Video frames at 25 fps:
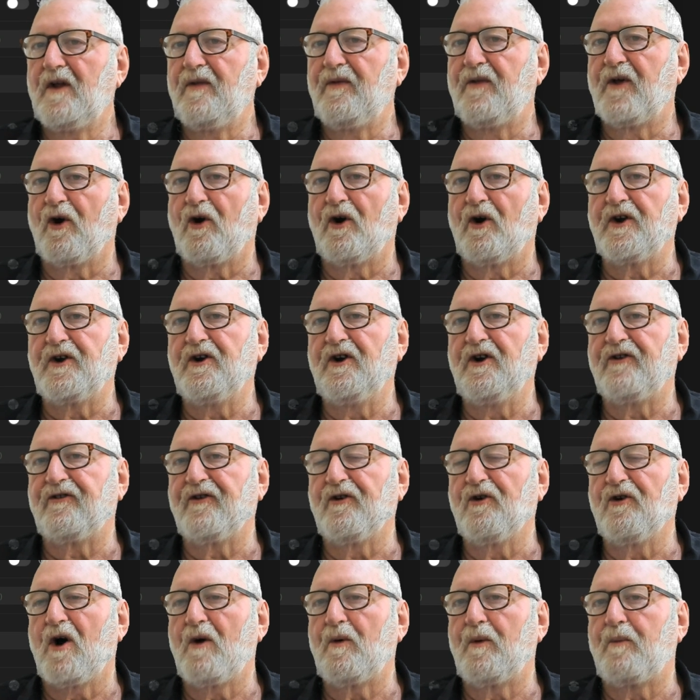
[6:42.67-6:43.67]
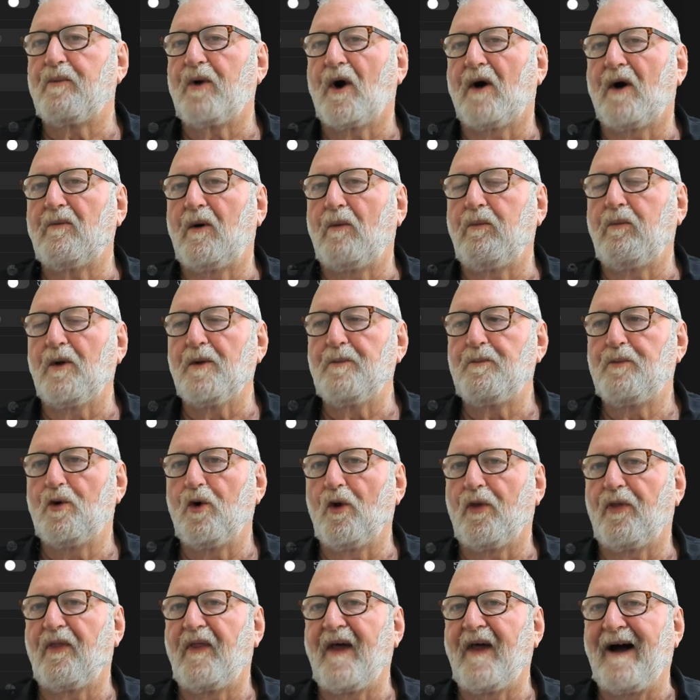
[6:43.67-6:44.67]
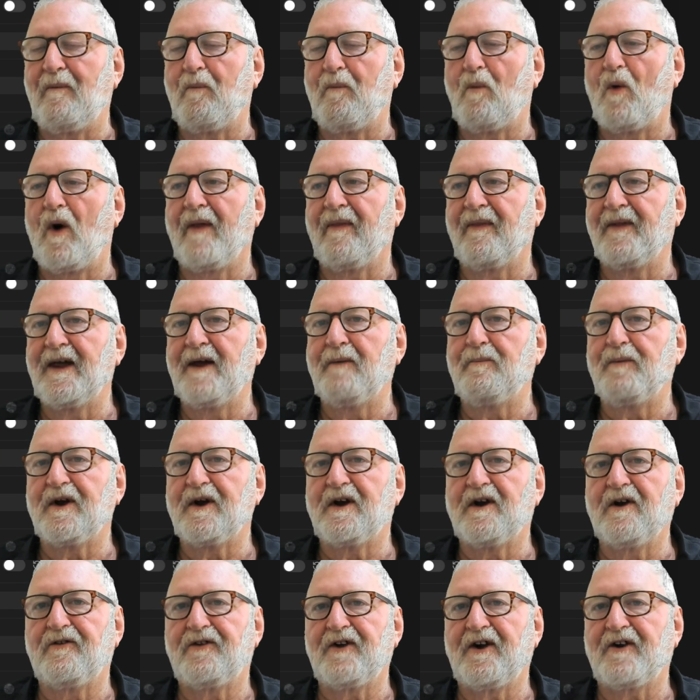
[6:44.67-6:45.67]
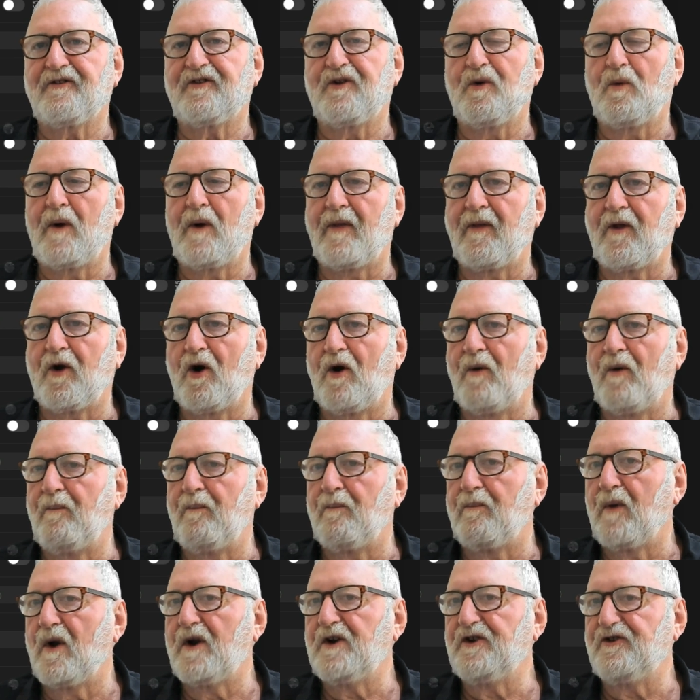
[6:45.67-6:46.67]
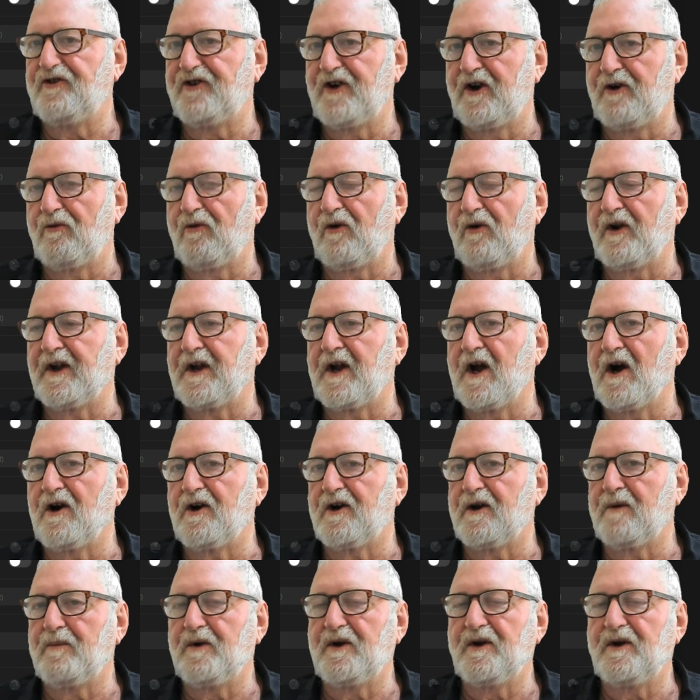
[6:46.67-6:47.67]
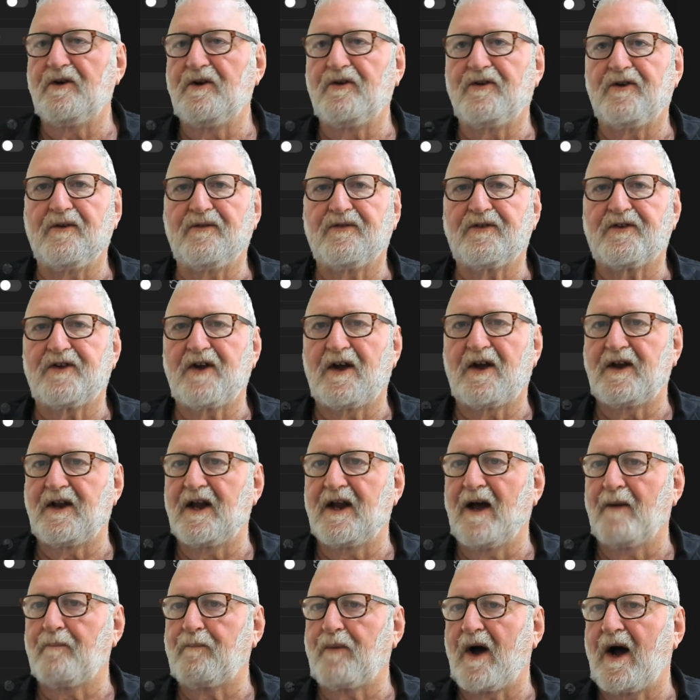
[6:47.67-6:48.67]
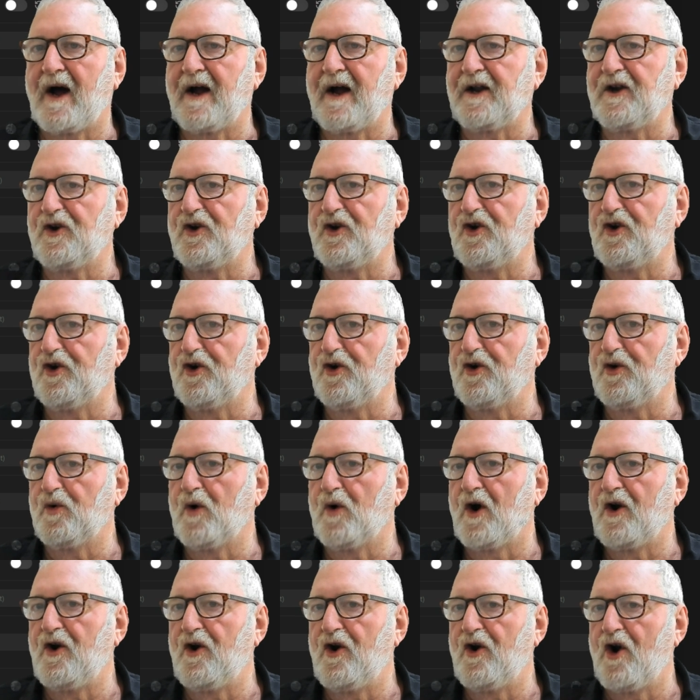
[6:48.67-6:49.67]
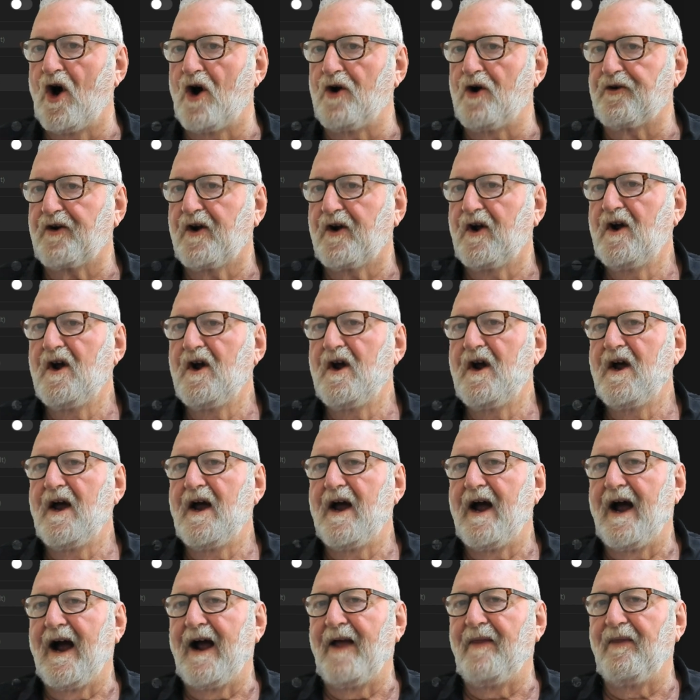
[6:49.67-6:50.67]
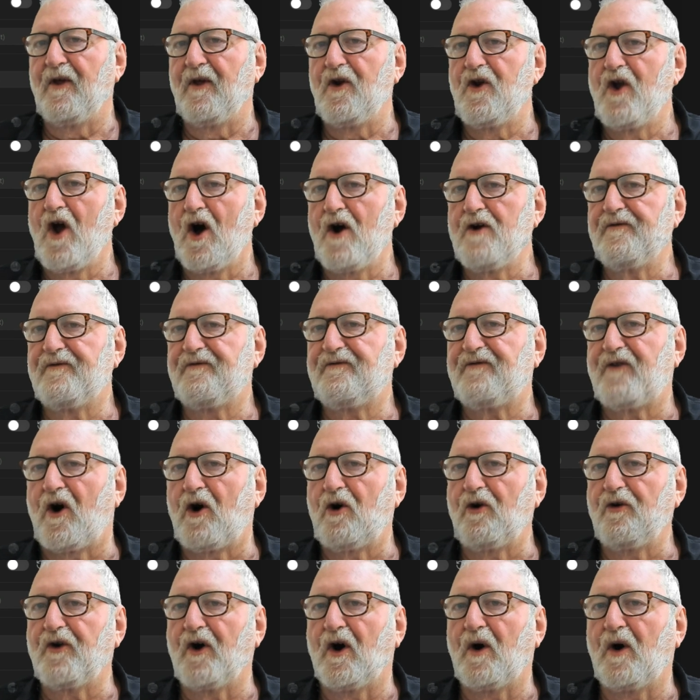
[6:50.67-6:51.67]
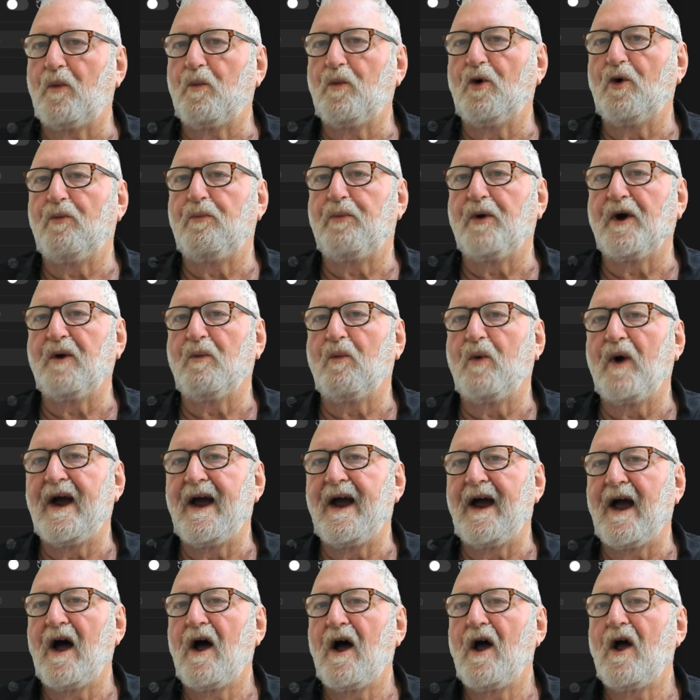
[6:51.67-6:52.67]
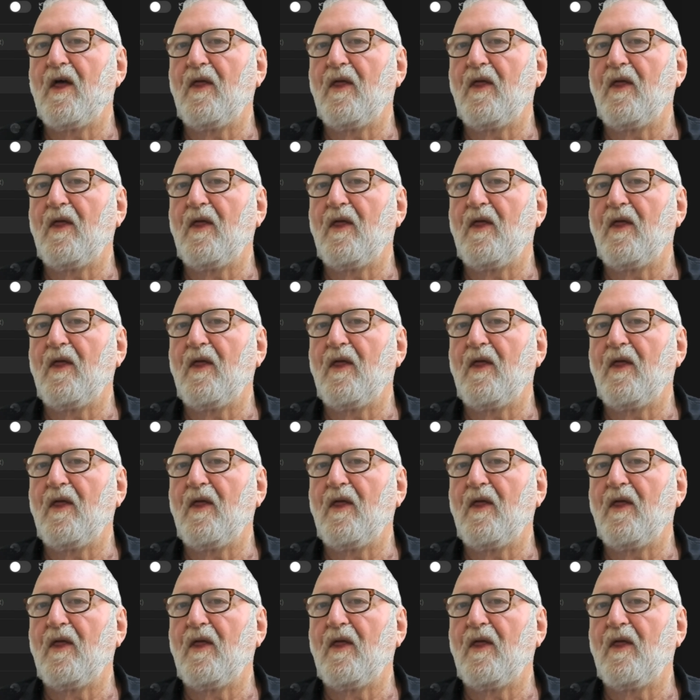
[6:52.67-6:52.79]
that I use, and I would probably put that one there because that's the one that I'm generally going to use if setting up a new note. And the note folder will be where